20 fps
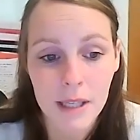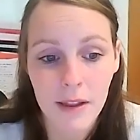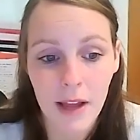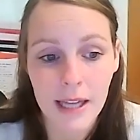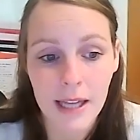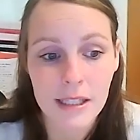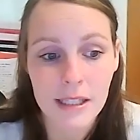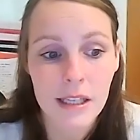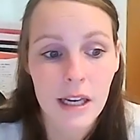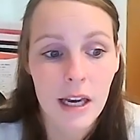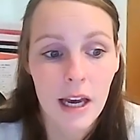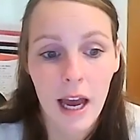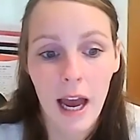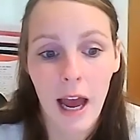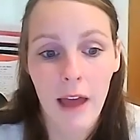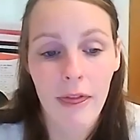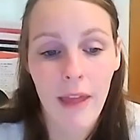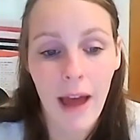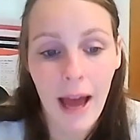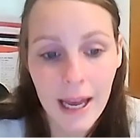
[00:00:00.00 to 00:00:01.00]
And
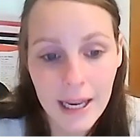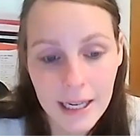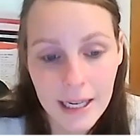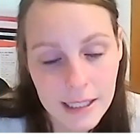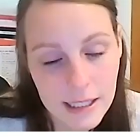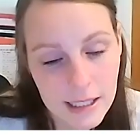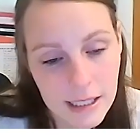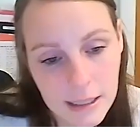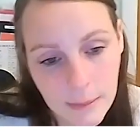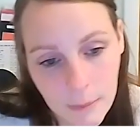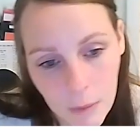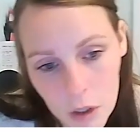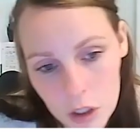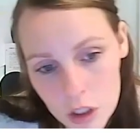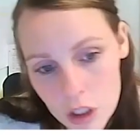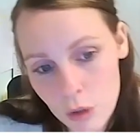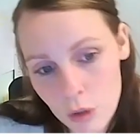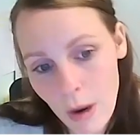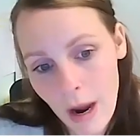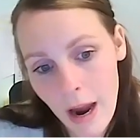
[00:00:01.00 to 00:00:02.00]
that is similar
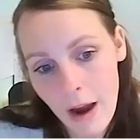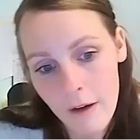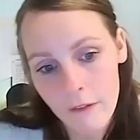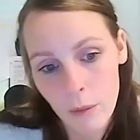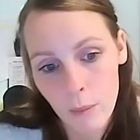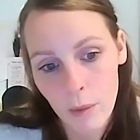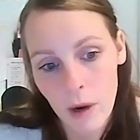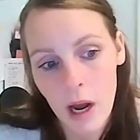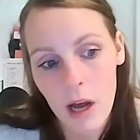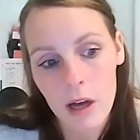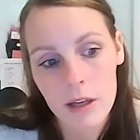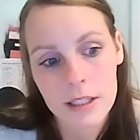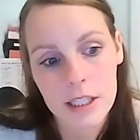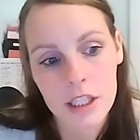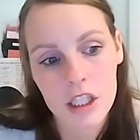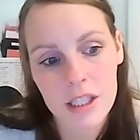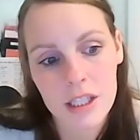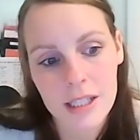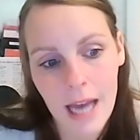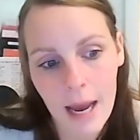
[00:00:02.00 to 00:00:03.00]
to everywhere else.
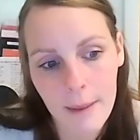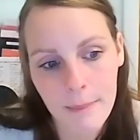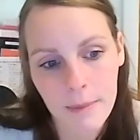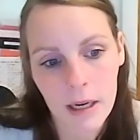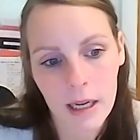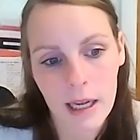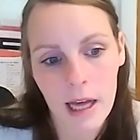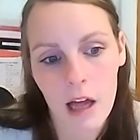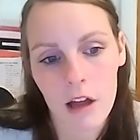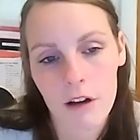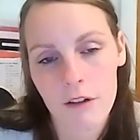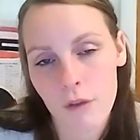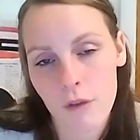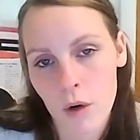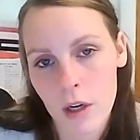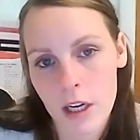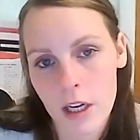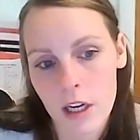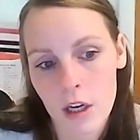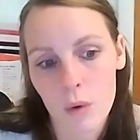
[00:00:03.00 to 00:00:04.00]
It just happened in
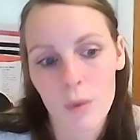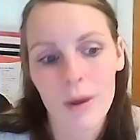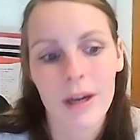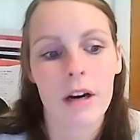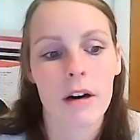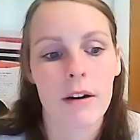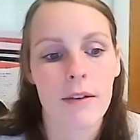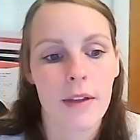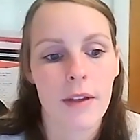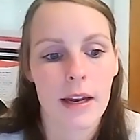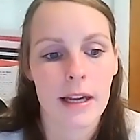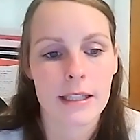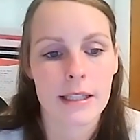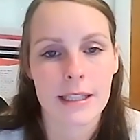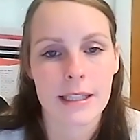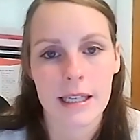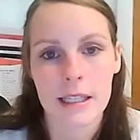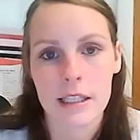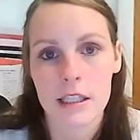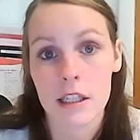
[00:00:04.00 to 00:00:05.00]
California quicker than it
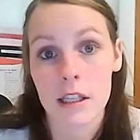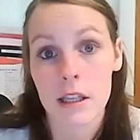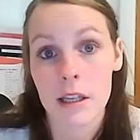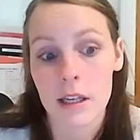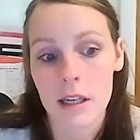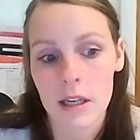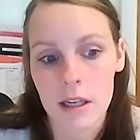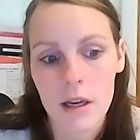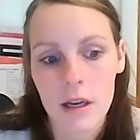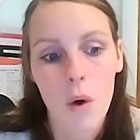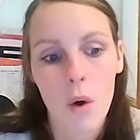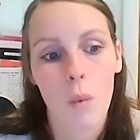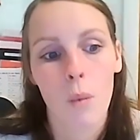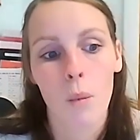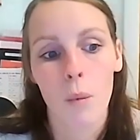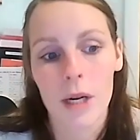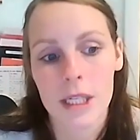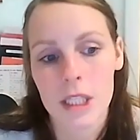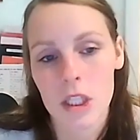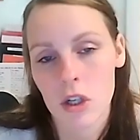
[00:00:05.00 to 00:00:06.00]
did to the
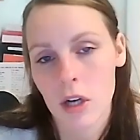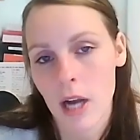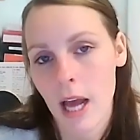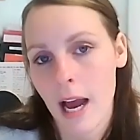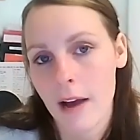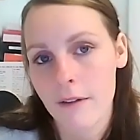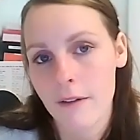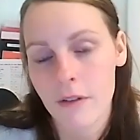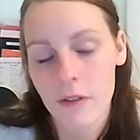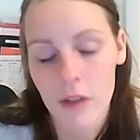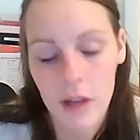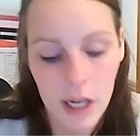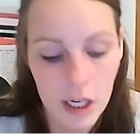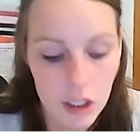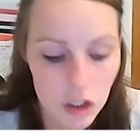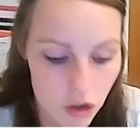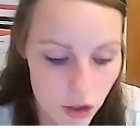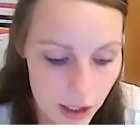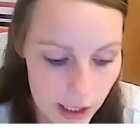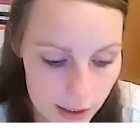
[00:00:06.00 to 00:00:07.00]
western half of the
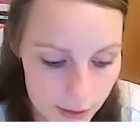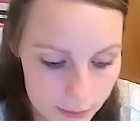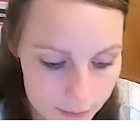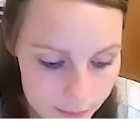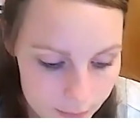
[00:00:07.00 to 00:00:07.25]
country.